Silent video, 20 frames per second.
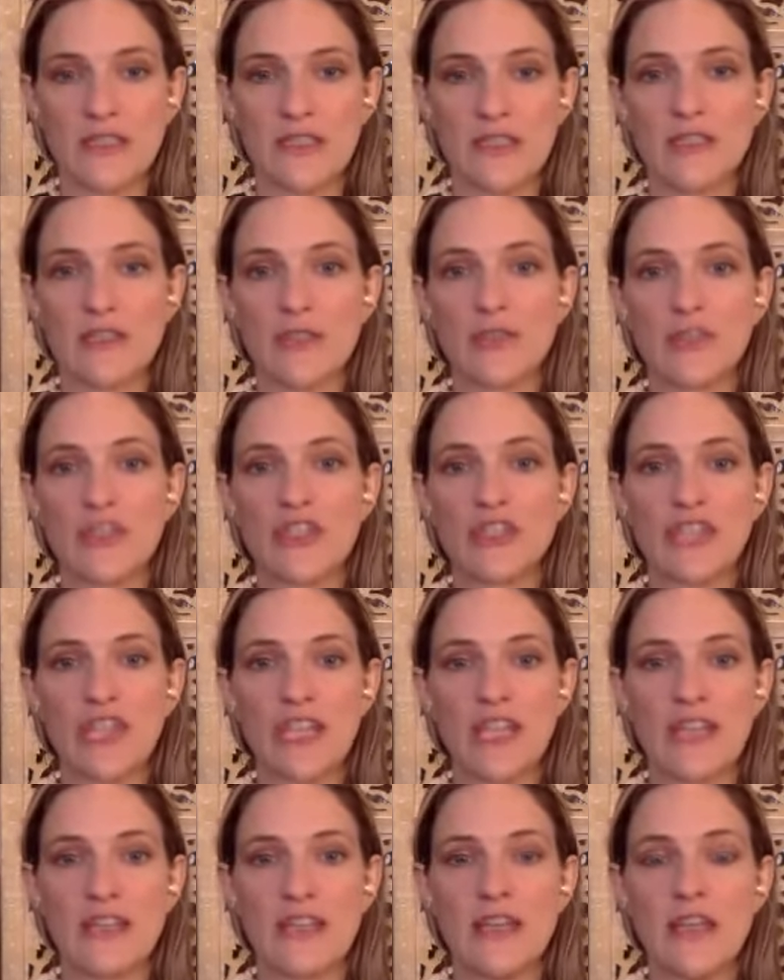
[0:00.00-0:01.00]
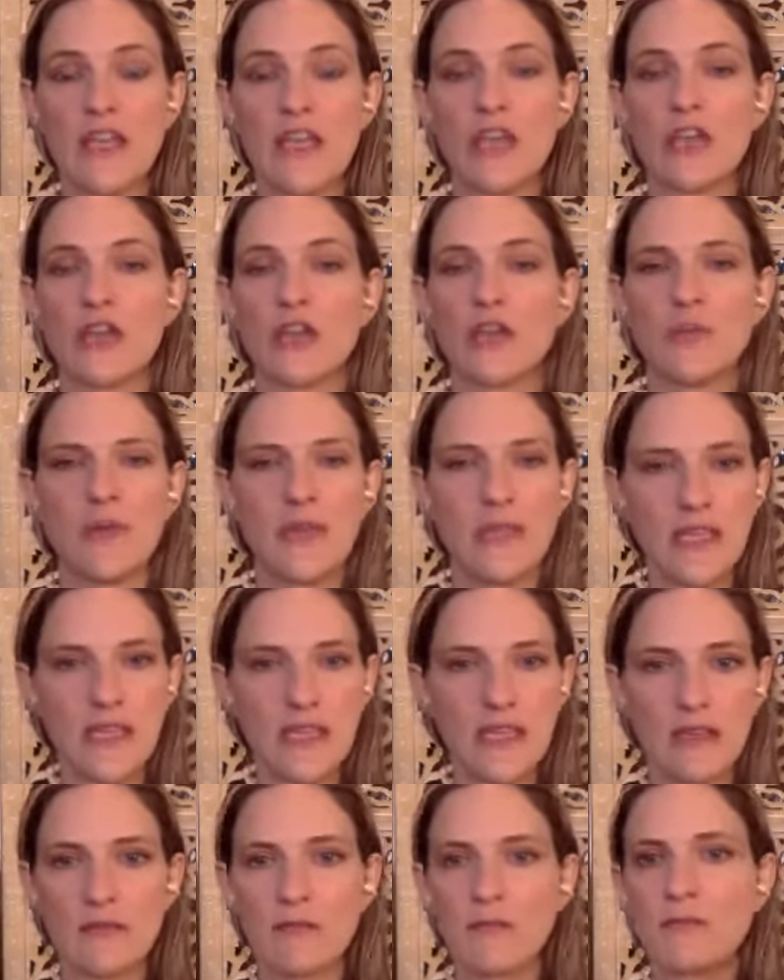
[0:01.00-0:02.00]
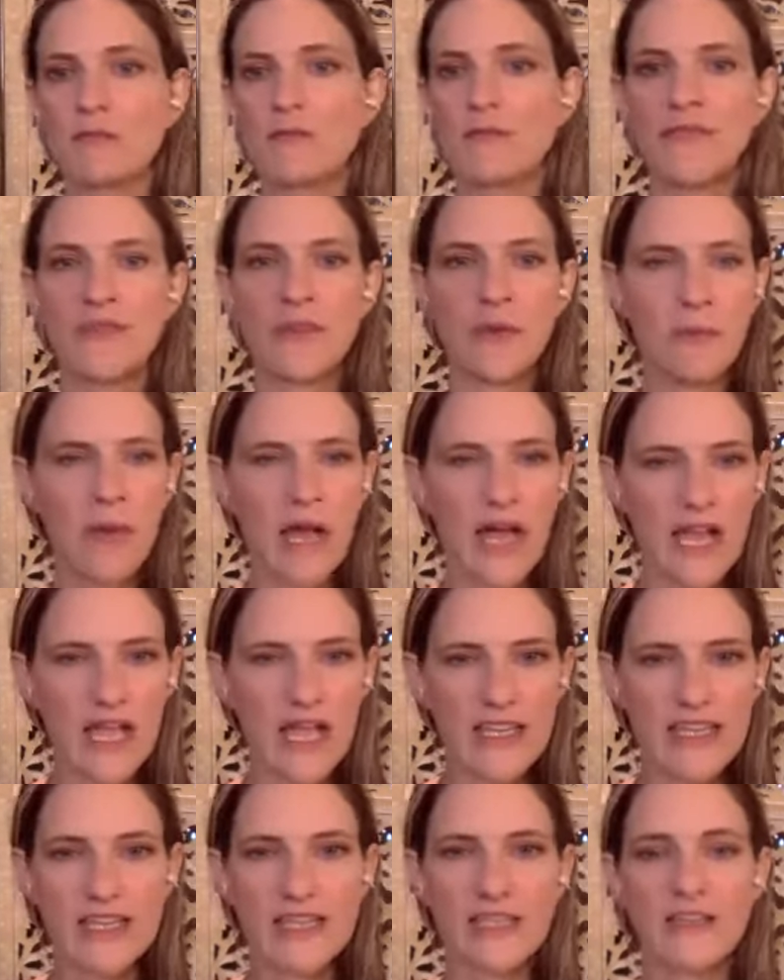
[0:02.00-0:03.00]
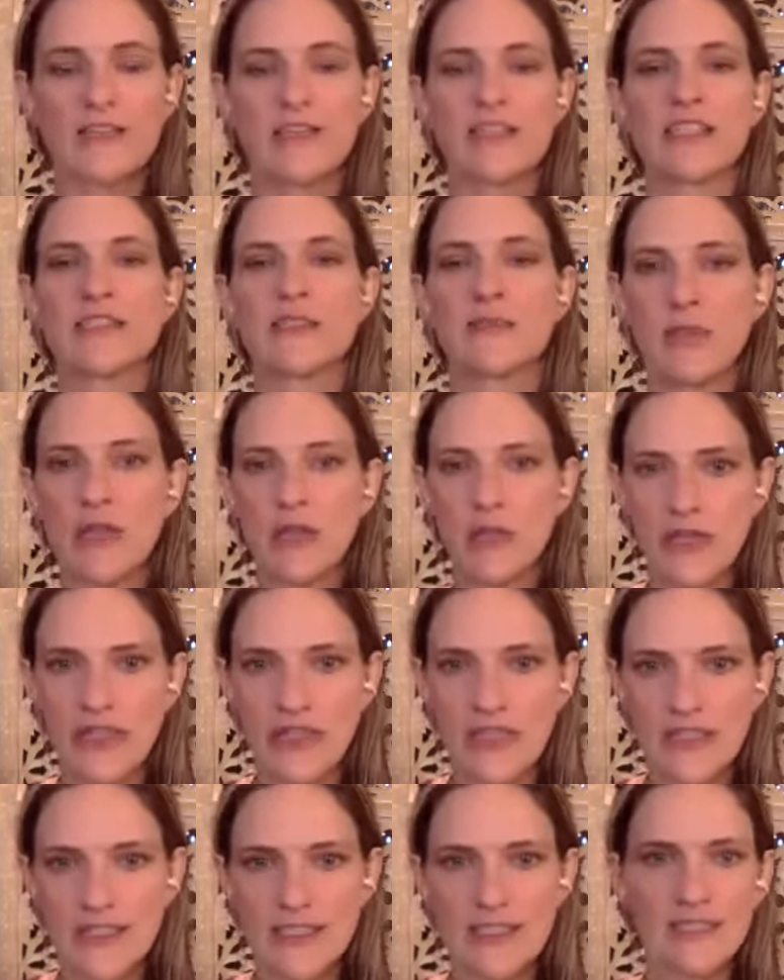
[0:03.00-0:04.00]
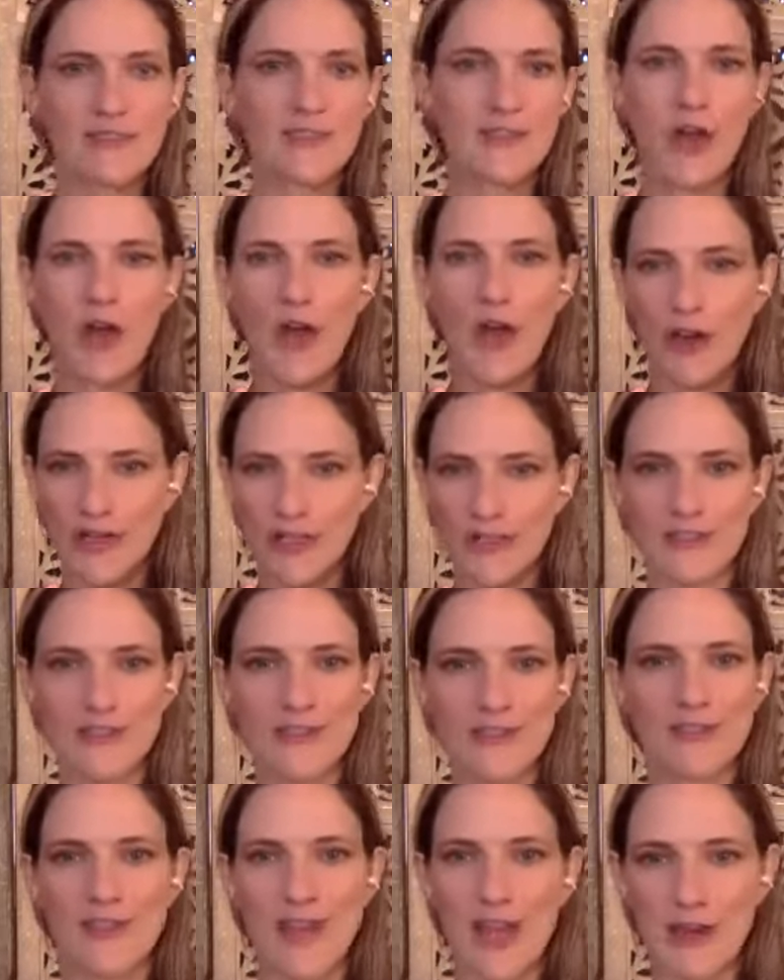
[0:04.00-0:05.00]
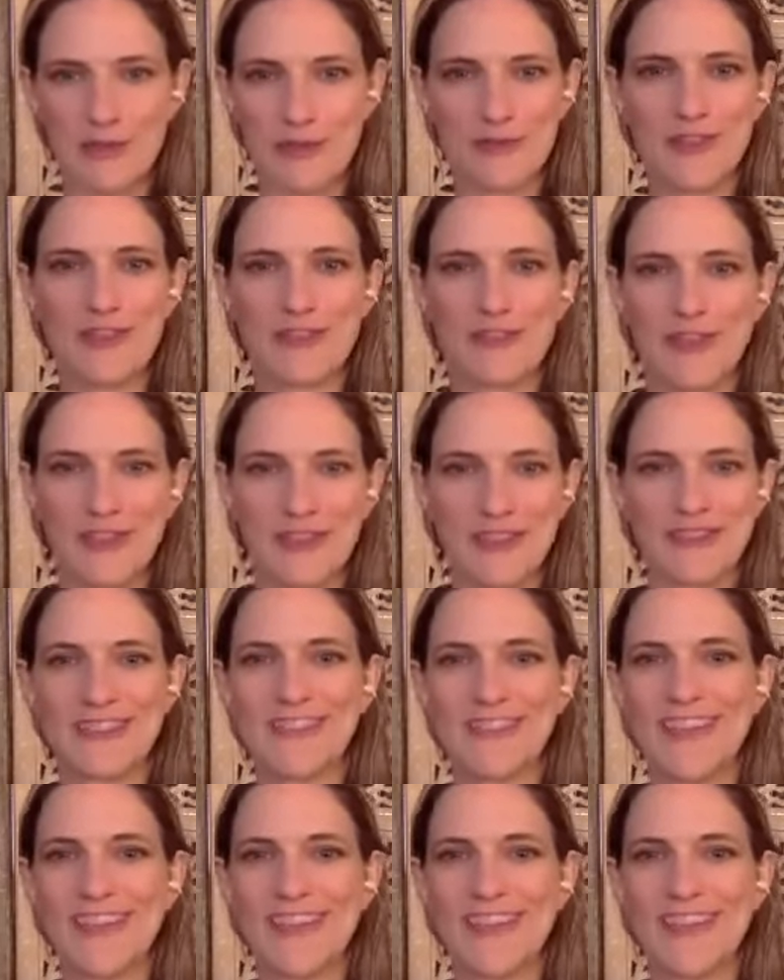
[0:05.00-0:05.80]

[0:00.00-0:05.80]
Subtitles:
And so the Shen could be the mind, the spirit, the heart. There's a lot of different